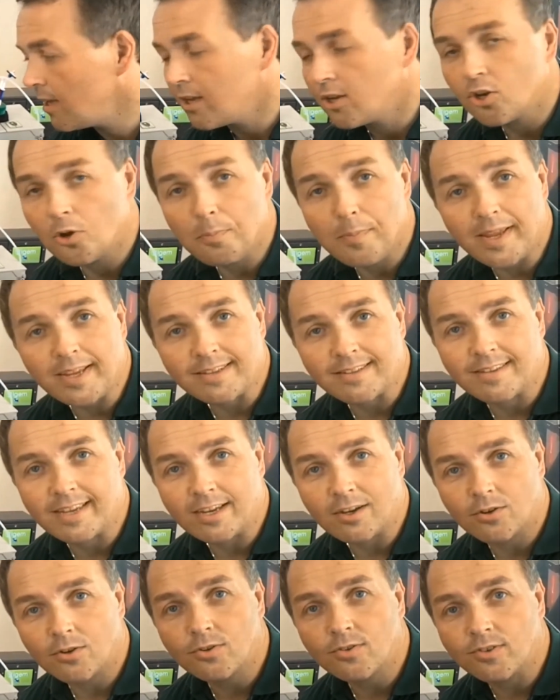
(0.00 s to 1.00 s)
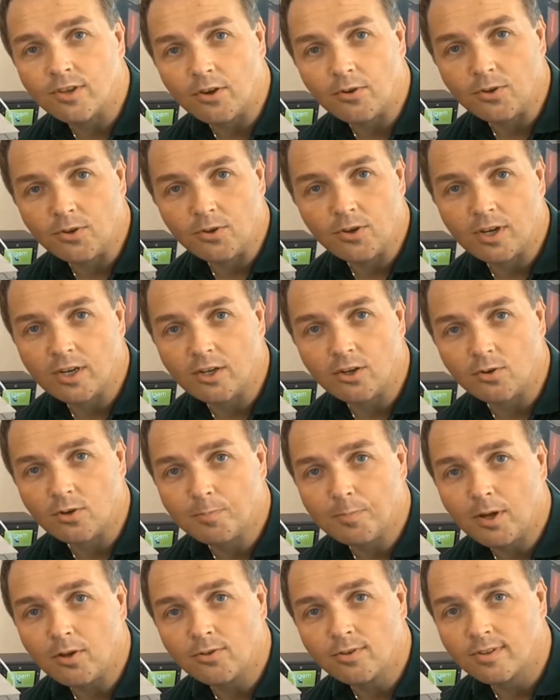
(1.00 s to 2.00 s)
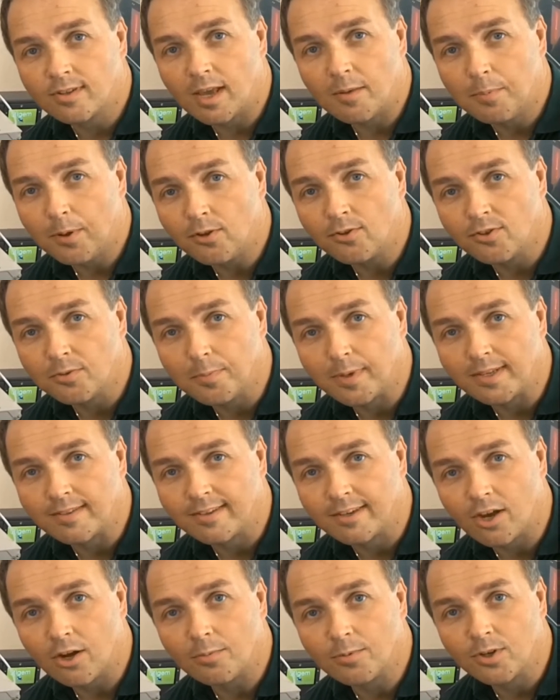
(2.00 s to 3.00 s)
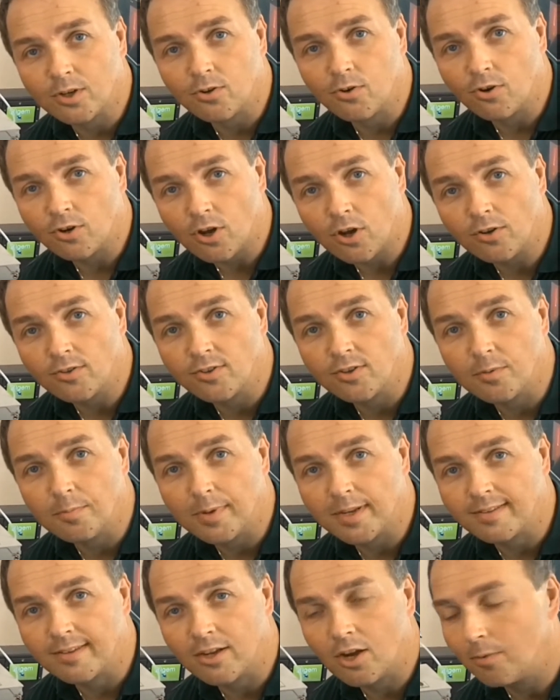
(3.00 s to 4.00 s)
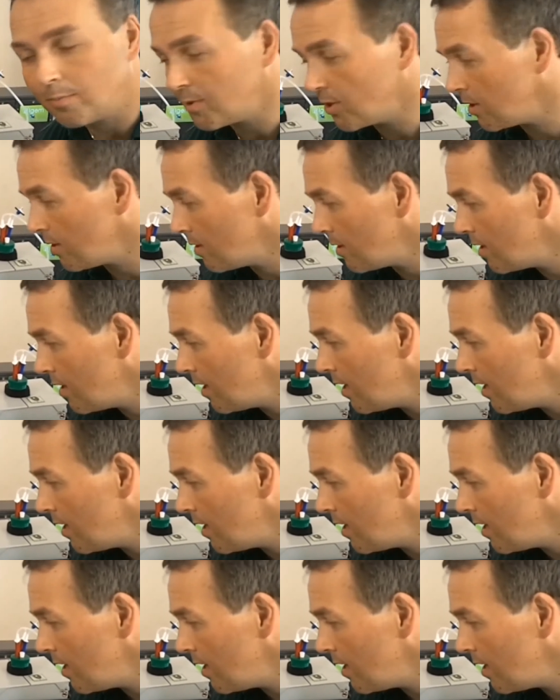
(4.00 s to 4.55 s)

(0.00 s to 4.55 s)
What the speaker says: Your mixing also, you can do a pulsed mixing option or a constant mixing option.